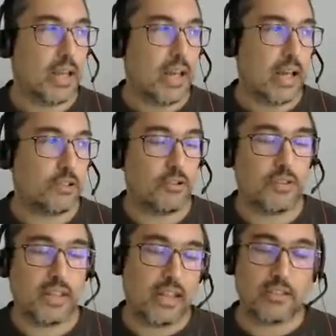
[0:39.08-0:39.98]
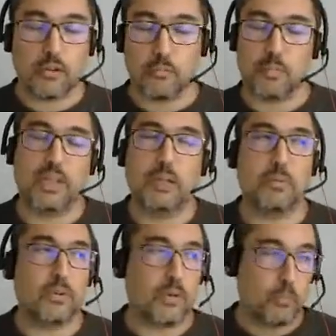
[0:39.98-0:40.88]
and something that is completely,
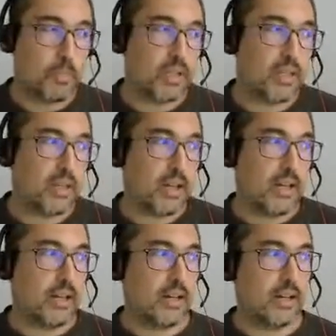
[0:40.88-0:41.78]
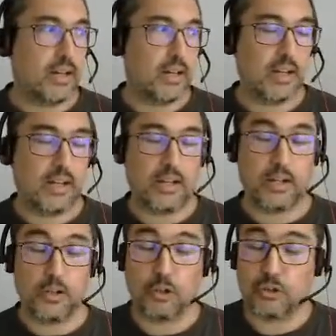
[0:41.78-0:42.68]
completely uh, uh,
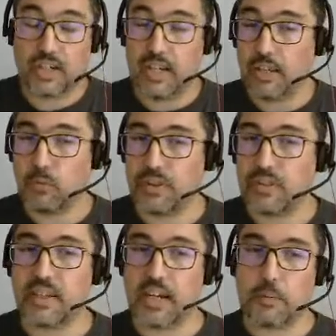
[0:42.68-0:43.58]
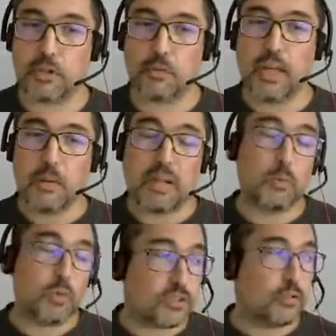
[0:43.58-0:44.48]
not related with disk encryption,
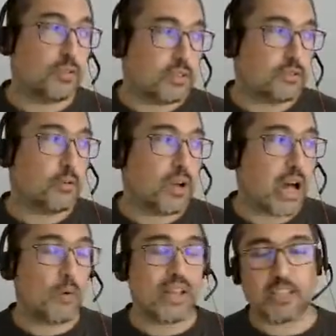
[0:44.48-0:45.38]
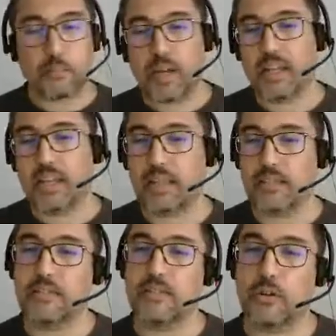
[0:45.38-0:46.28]
but we some, somehow expect that
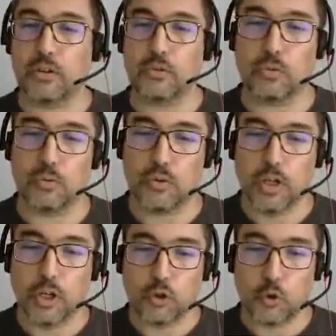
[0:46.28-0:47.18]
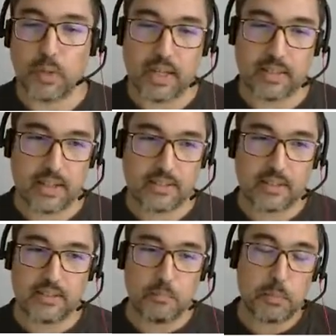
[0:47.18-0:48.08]
this is going to, to be
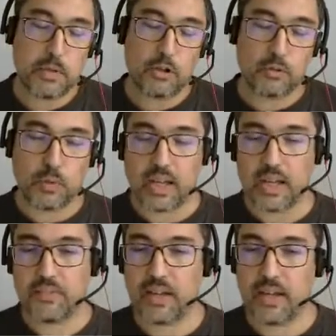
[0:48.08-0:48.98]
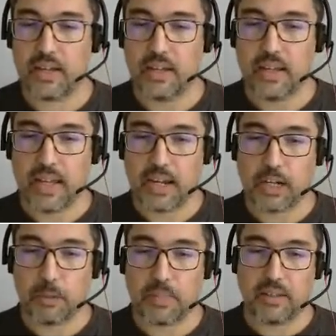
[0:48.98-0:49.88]
addressed simply because we have a
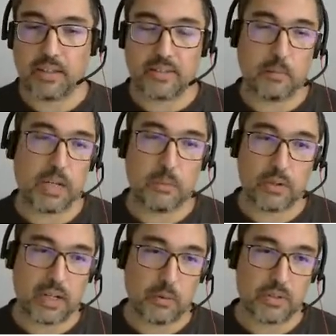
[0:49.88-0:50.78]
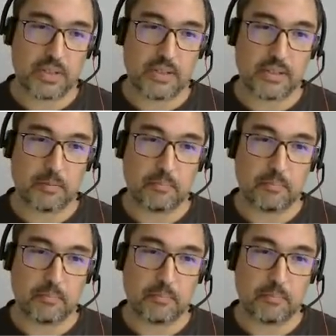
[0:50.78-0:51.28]
encrypted data available in our system.